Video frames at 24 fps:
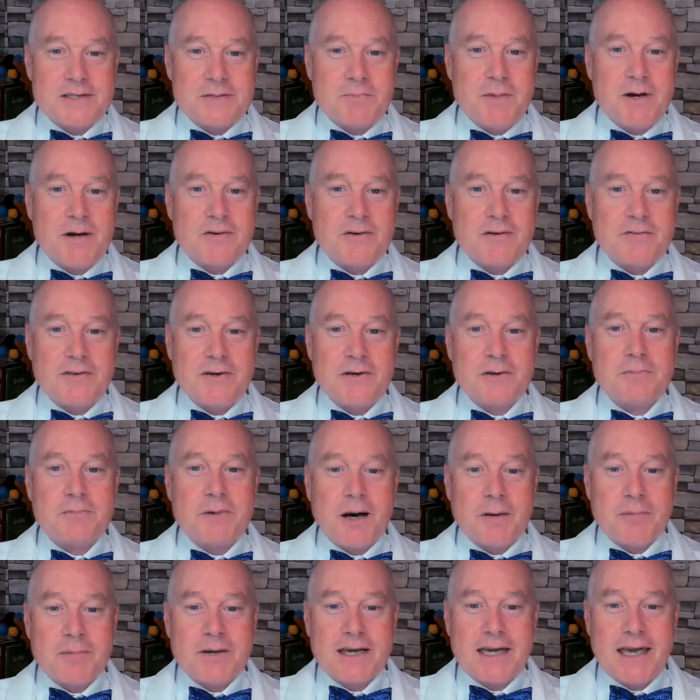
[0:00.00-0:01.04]
this
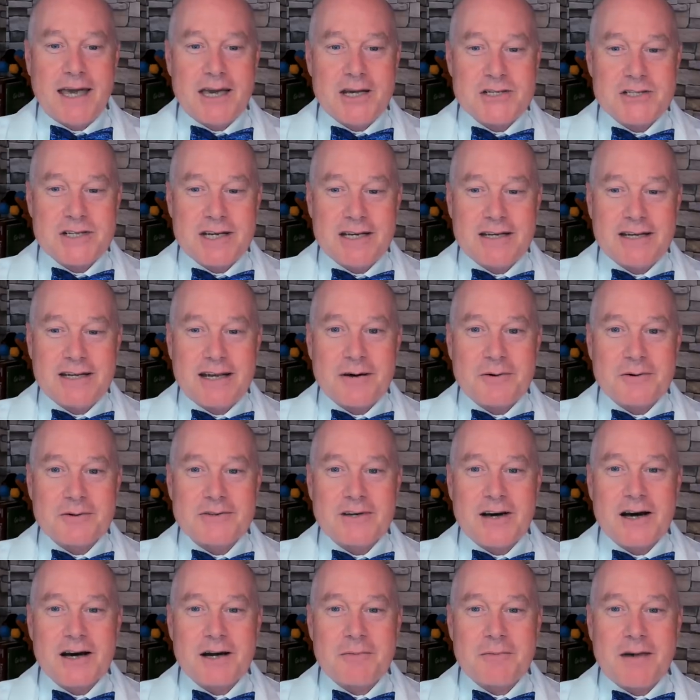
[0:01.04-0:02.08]
peer-reviewed publication that I
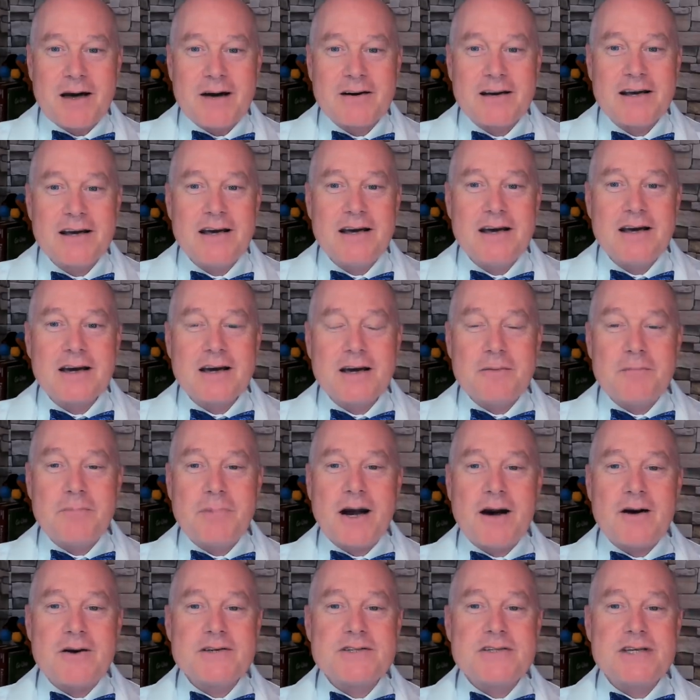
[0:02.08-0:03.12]
will talk about,
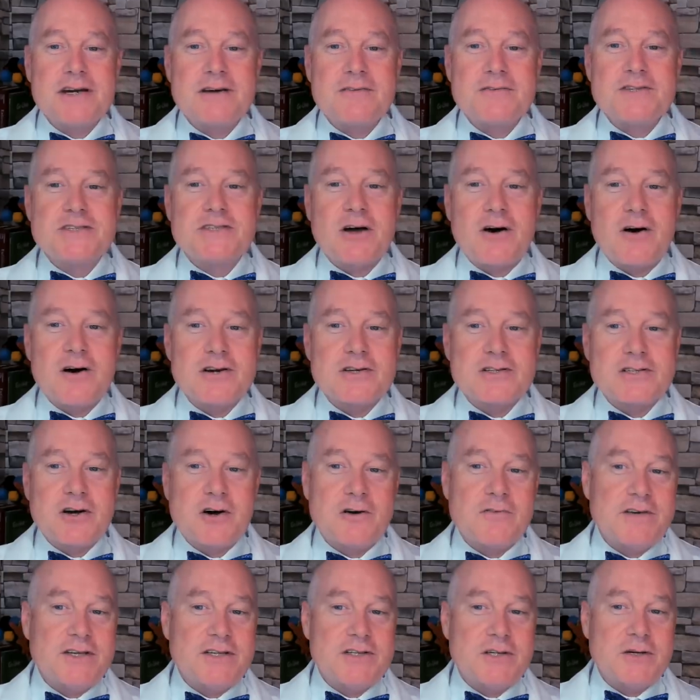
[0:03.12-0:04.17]
comparison of
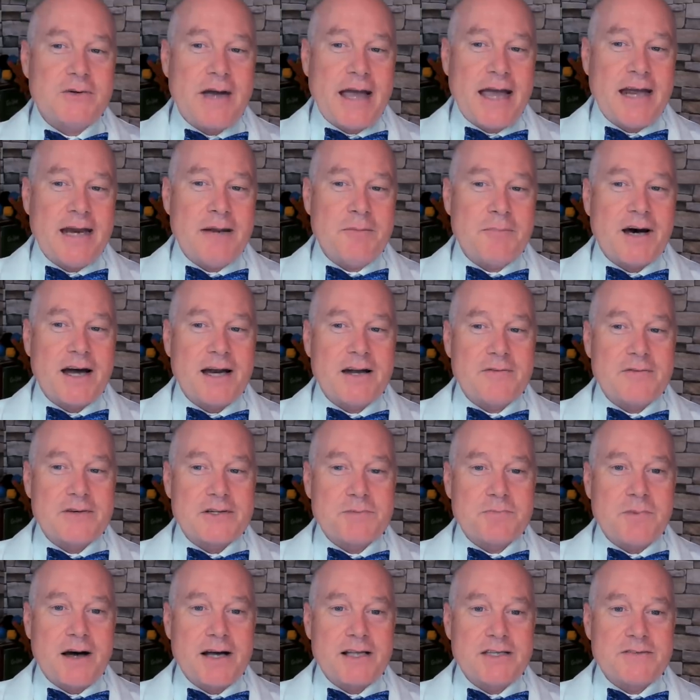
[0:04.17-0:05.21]
SARS-CoV-2 antibody
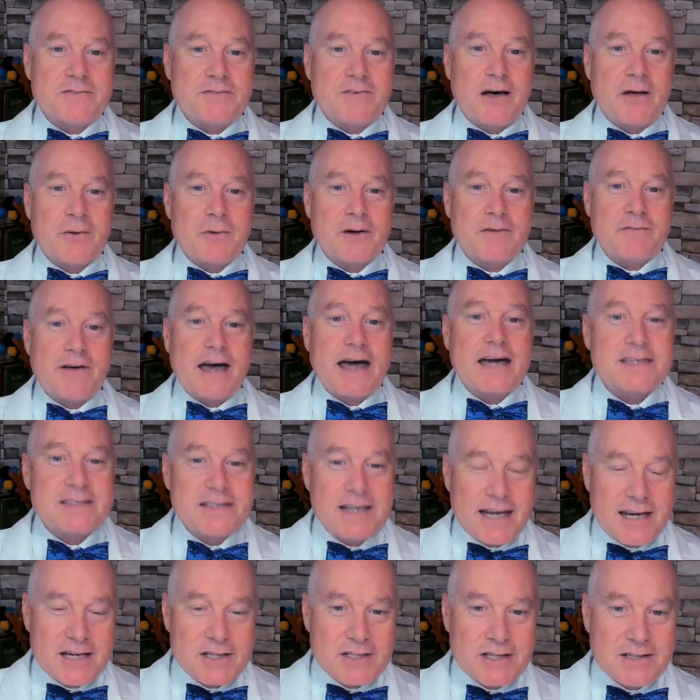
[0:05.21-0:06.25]
response following
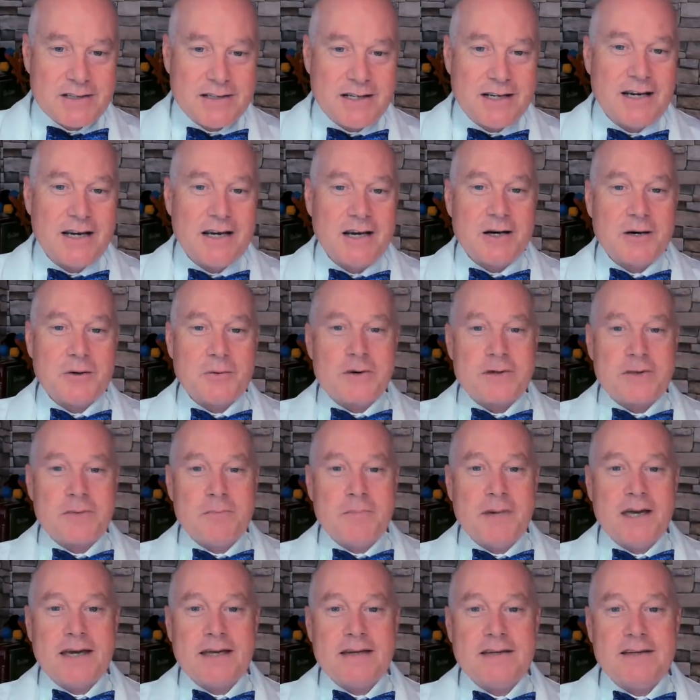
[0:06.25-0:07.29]
vaccination
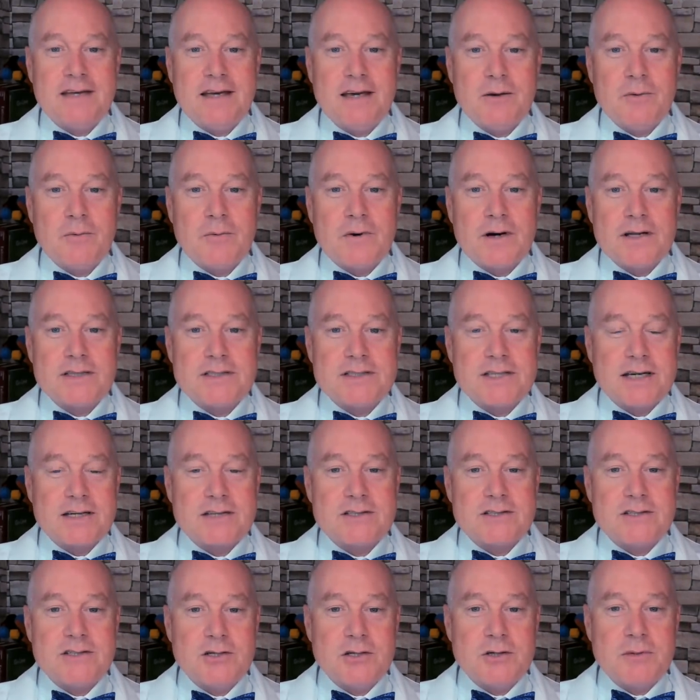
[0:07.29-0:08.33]
with
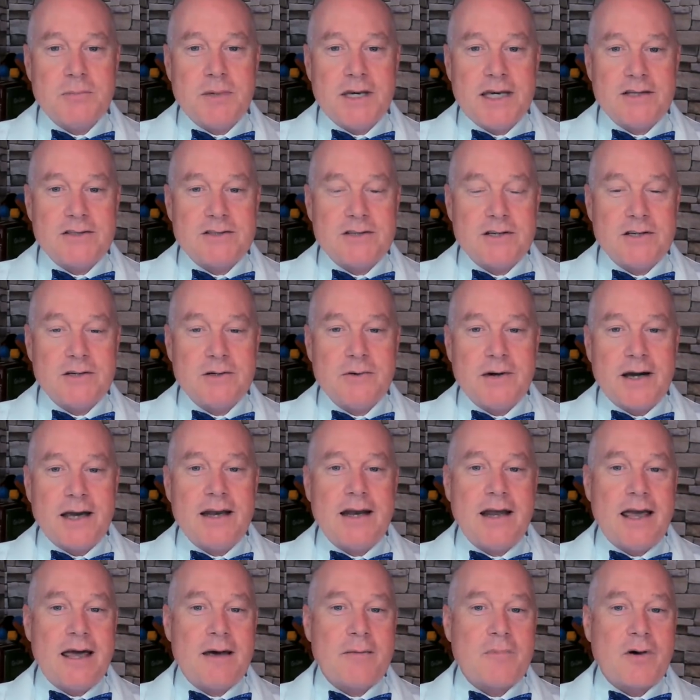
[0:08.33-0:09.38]
BNT162b2
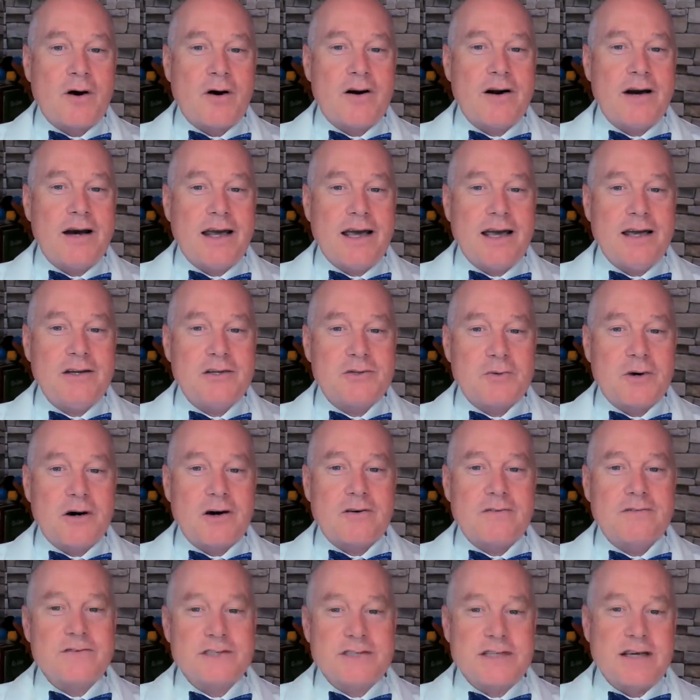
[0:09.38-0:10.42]
and
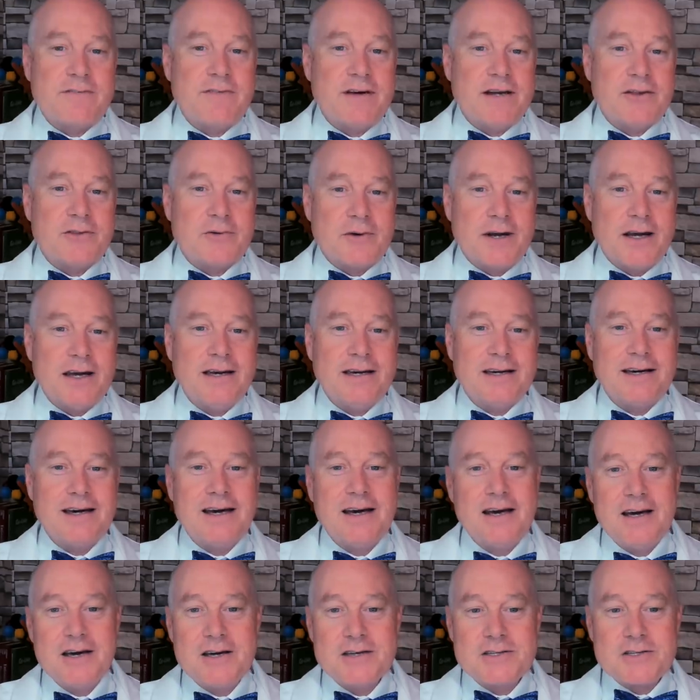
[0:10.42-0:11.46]
mRNA1273.
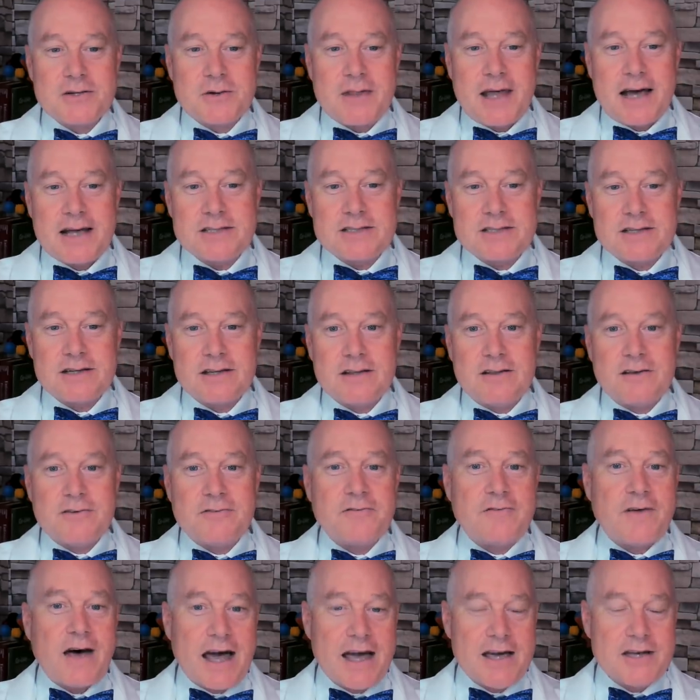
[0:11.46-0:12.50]
So that's the
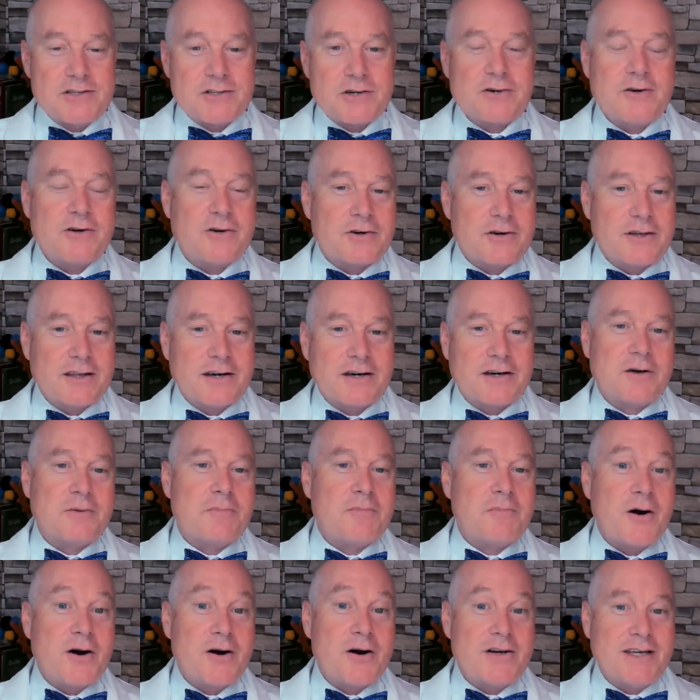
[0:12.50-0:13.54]
Pfizer or the
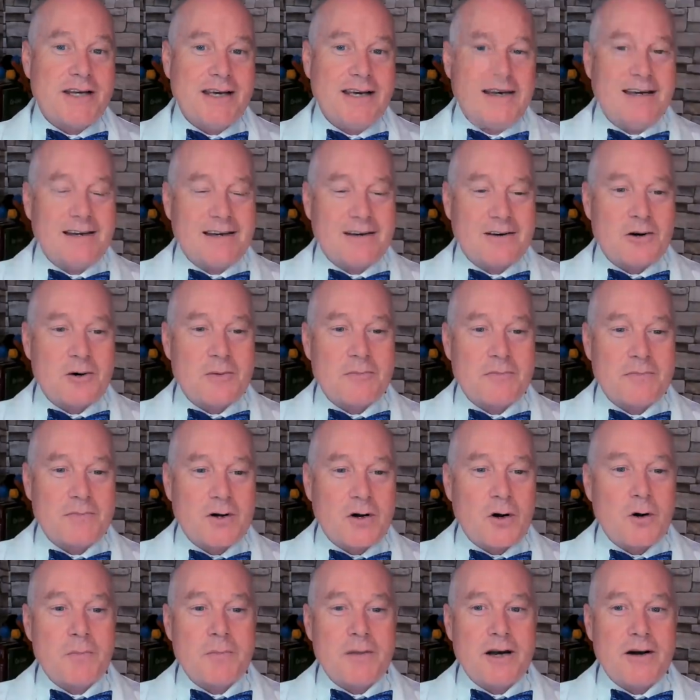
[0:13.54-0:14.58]
Comirnaty,
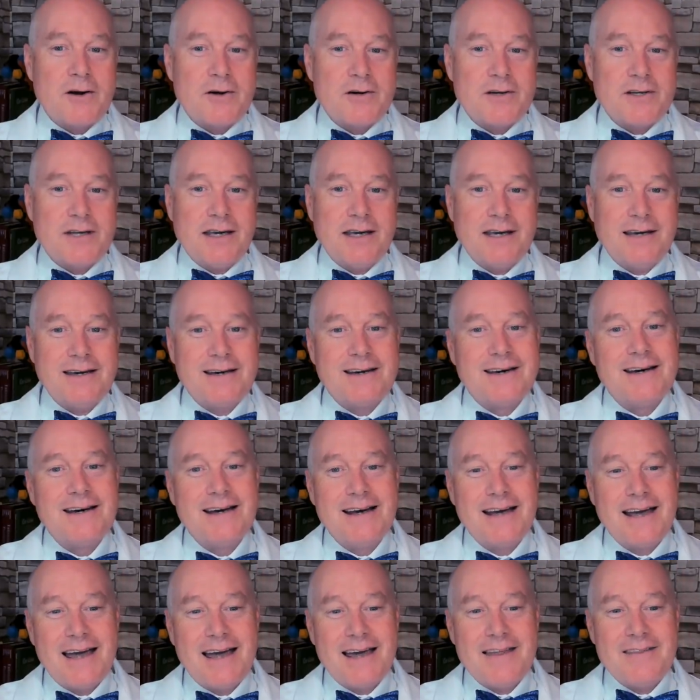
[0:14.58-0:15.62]
Com Comirnaty
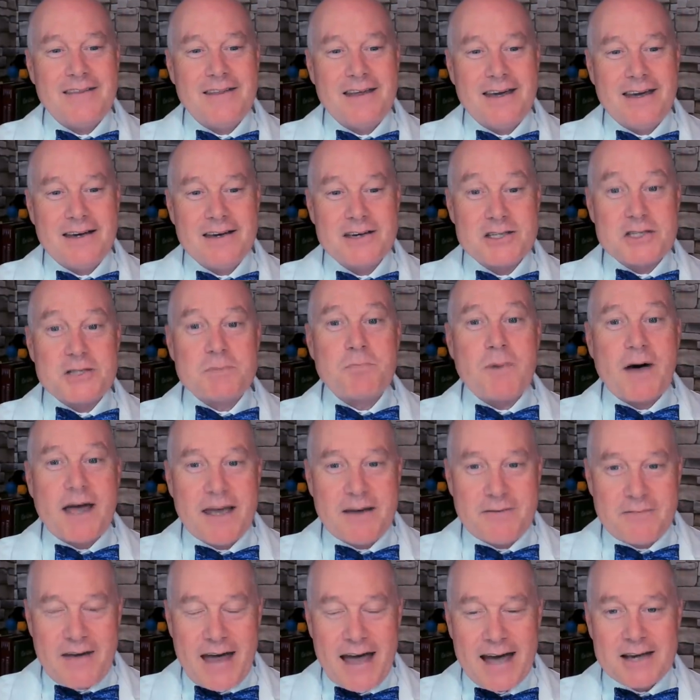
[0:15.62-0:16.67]
and the
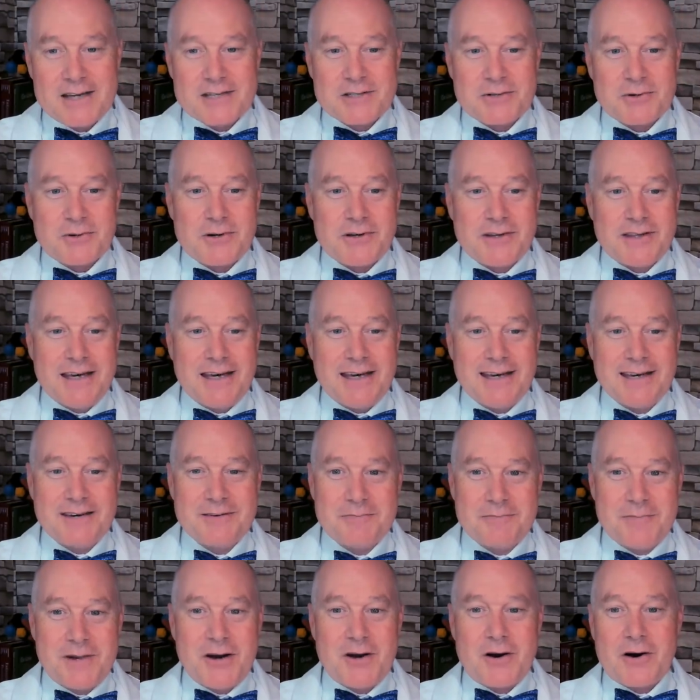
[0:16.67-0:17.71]
Spikevax or the
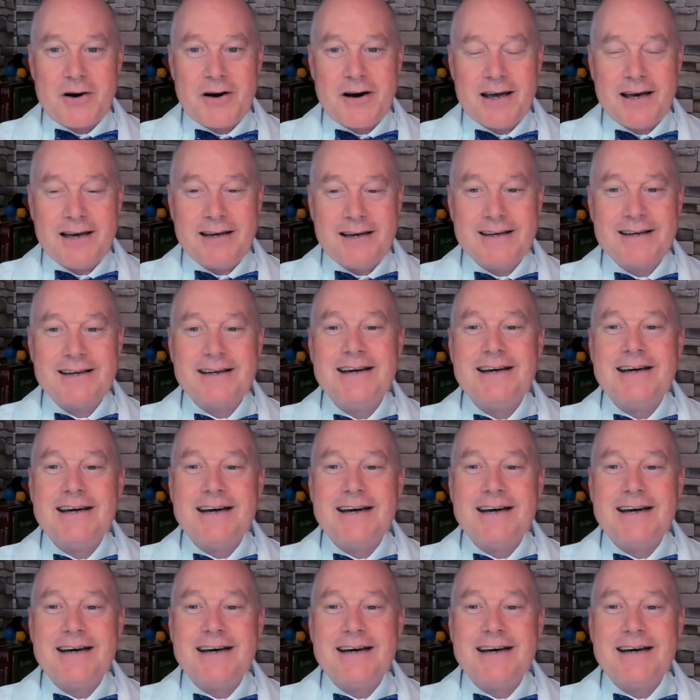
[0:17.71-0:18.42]
Moderna.